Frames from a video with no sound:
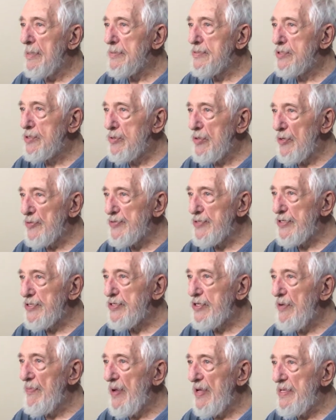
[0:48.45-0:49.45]
school
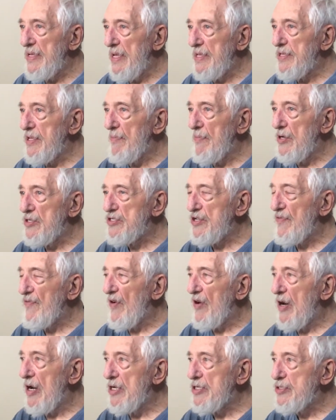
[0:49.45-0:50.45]
system and then to
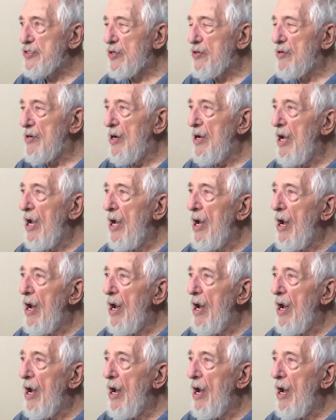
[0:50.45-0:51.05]
Mercerville High School.